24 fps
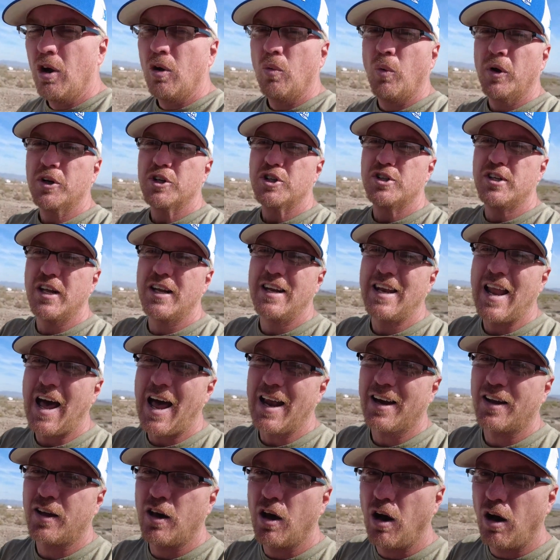which did
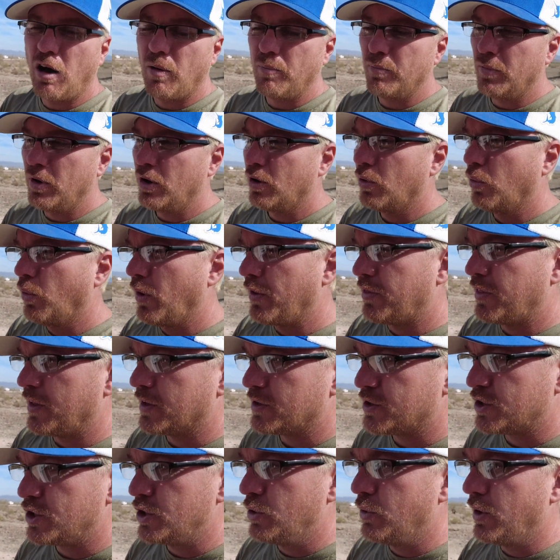not come with
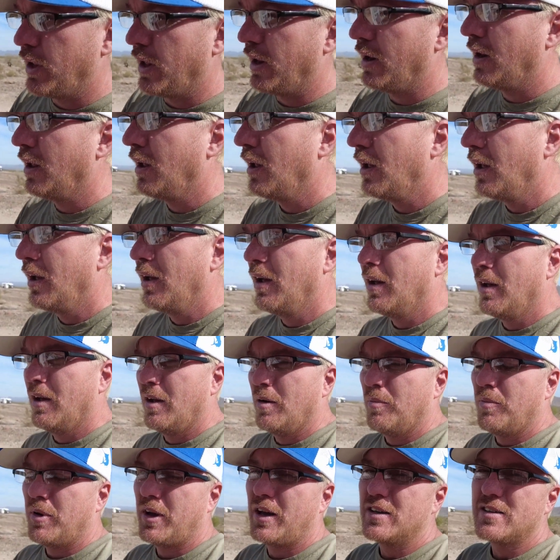this unit,
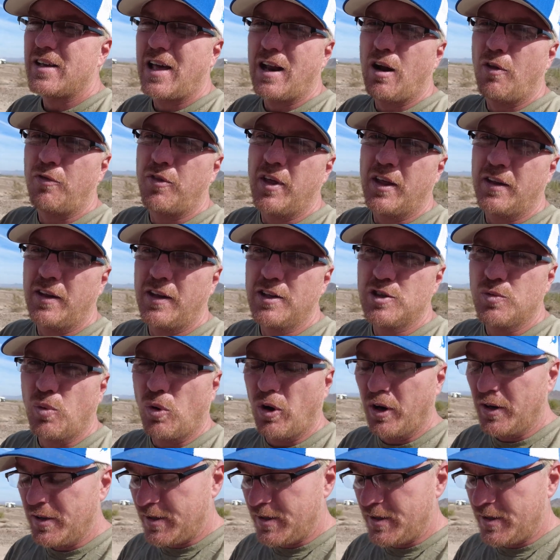because I don't think these were